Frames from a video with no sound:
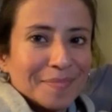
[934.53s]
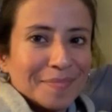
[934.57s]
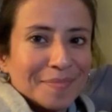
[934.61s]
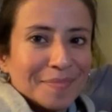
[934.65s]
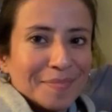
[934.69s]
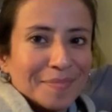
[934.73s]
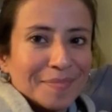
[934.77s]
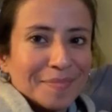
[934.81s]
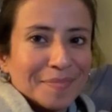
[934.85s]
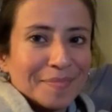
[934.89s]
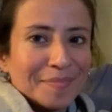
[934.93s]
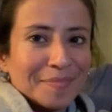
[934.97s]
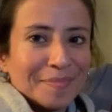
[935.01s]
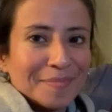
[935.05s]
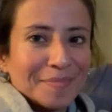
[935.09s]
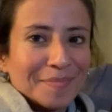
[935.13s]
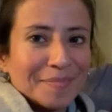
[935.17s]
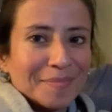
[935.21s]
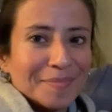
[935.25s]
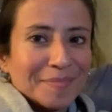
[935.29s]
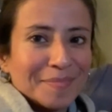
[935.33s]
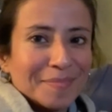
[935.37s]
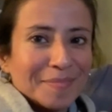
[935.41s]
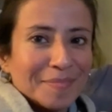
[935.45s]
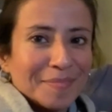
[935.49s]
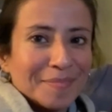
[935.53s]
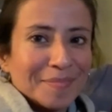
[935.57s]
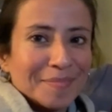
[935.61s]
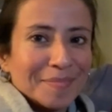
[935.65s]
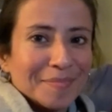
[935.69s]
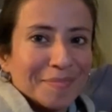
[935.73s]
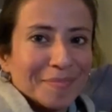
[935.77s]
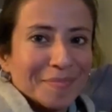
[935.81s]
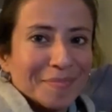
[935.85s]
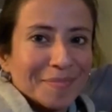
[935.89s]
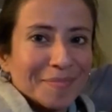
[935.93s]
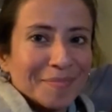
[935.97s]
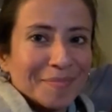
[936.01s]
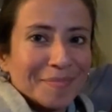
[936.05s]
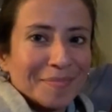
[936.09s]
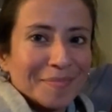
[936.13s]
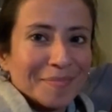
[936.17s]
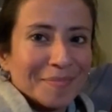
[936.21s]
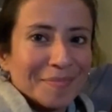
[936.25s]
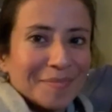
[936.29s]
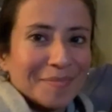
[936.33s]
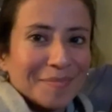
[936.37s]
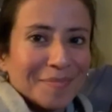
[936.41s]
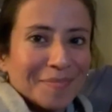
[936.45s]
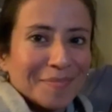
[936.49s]

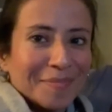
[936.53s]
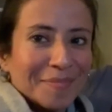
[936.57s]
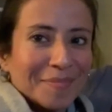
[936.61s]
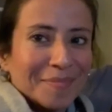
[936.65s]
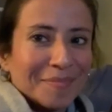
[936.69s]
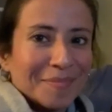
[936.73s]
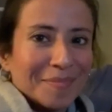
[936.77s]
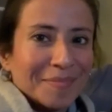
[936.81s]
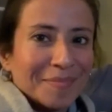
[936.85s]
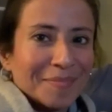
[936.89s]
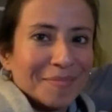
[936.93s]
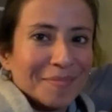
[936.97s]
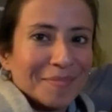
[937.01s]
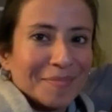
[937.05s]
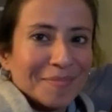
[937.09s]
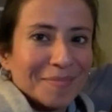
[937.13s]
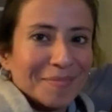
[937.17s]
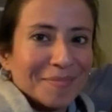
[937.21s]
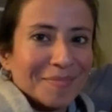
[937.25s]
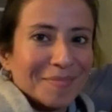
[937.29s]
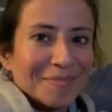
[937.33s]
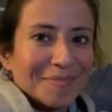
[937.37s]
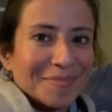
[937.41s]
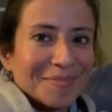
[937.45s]
(silent)